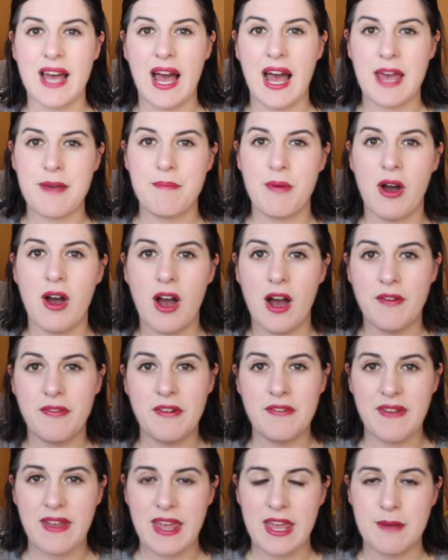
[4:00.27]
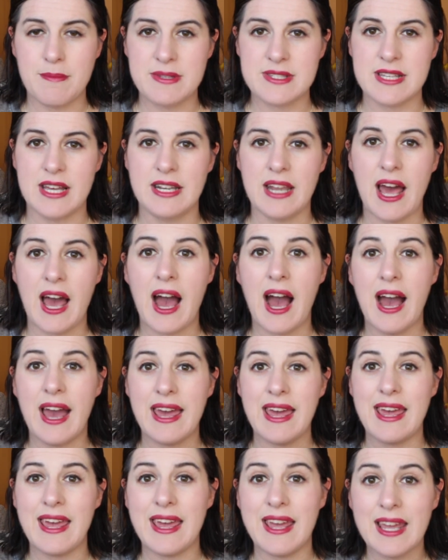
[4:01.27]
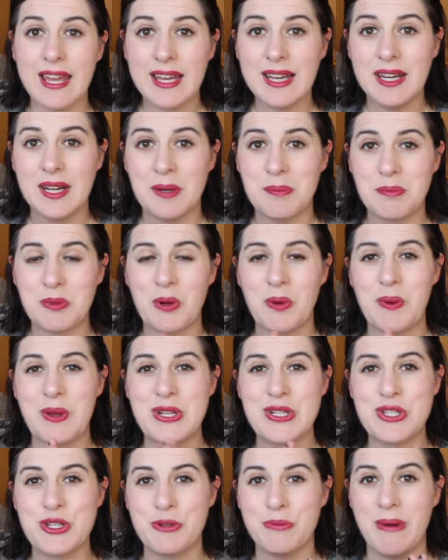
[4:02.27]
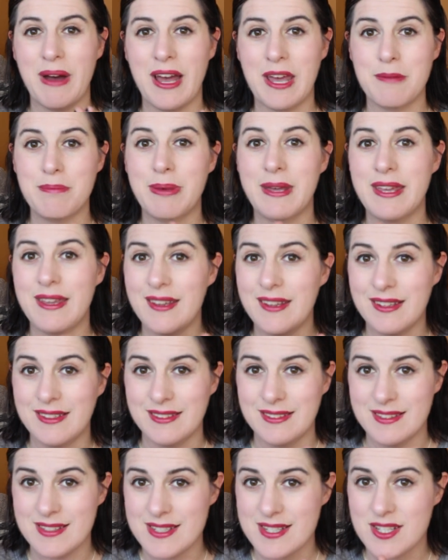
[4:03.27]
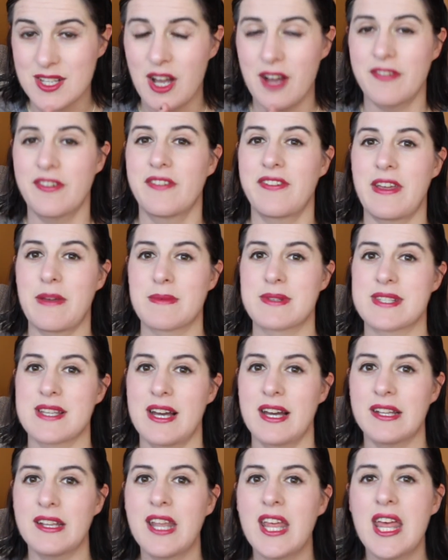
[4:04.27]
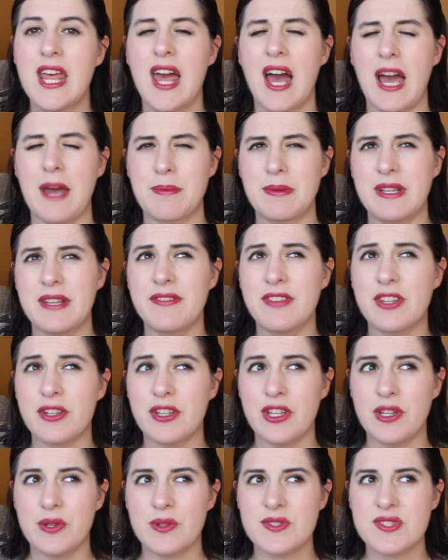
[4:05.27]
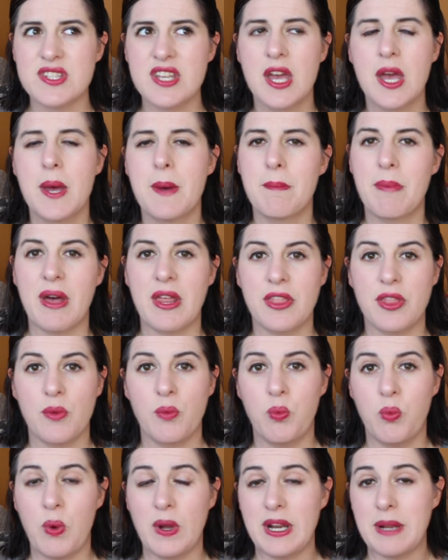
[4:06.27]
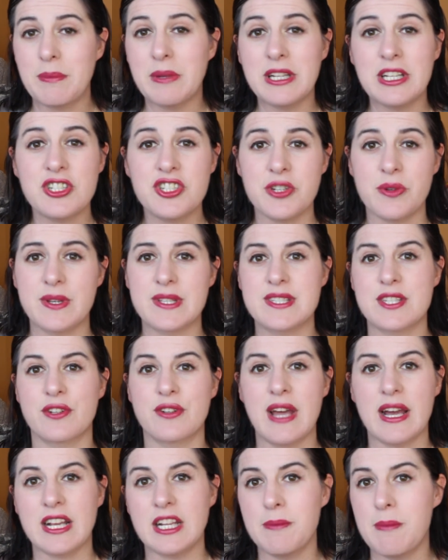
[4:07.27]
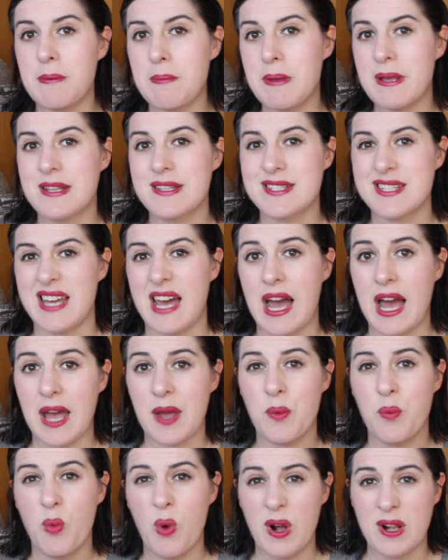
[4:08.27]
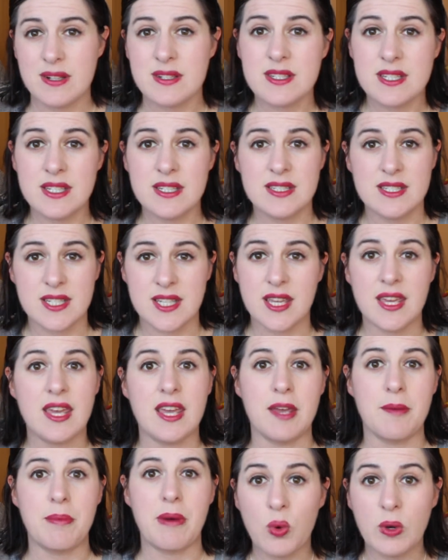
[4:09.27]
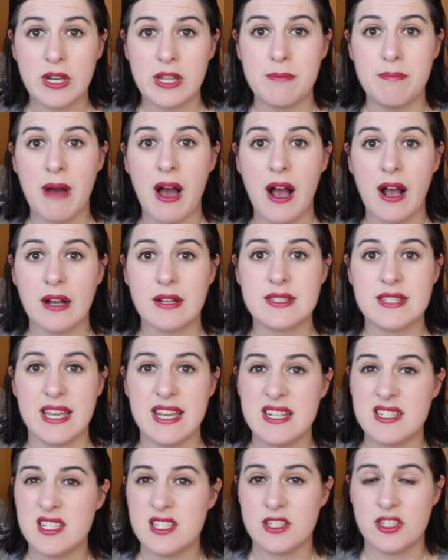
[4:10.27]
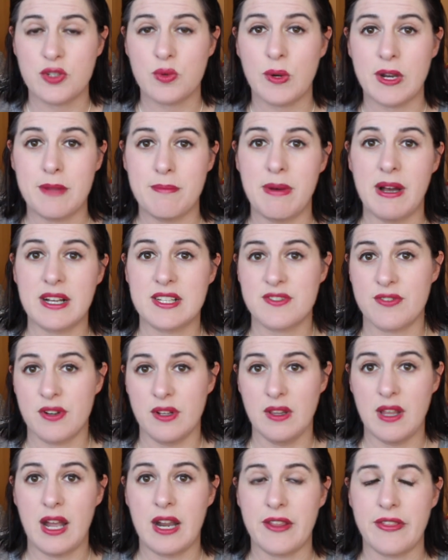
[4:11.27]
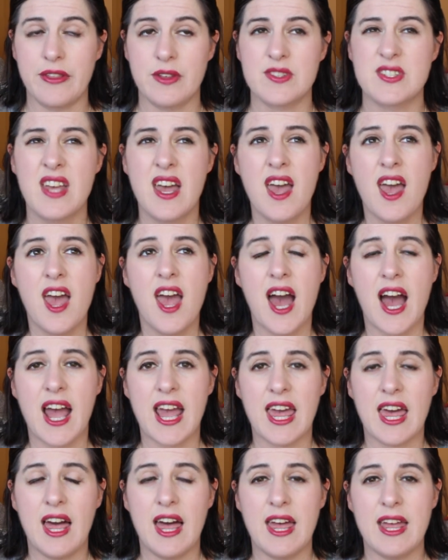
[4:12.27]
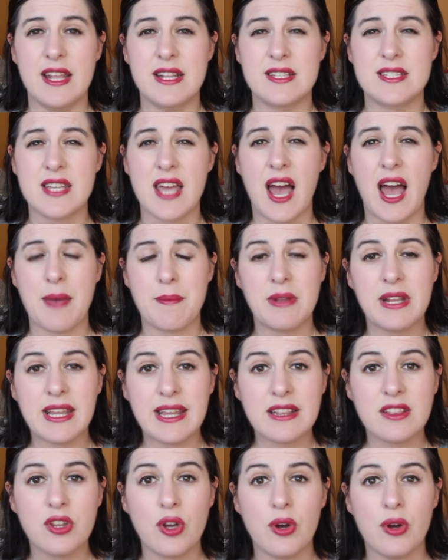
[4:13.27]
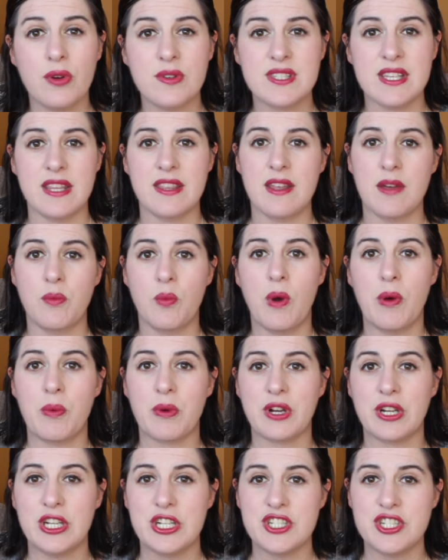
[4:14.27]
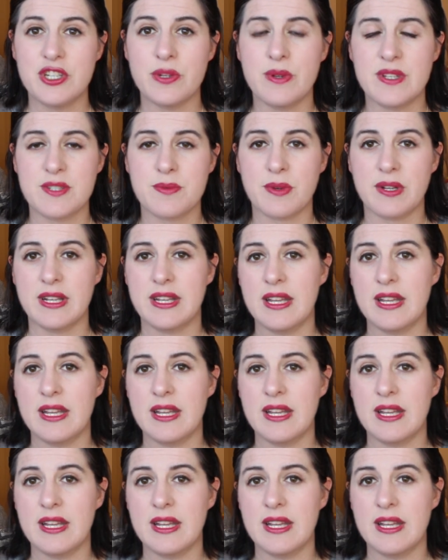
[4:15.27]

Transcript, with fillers: that I bought off of Amazon. I am going to buy pins off of Amazon. I believe they're used, but what I'm gonna do is they're not gonna be pins that I want to keep. 20 bucks, 18 to 20 bucks for a lot of those. And I'm gonna get those, and then what we're gonna do is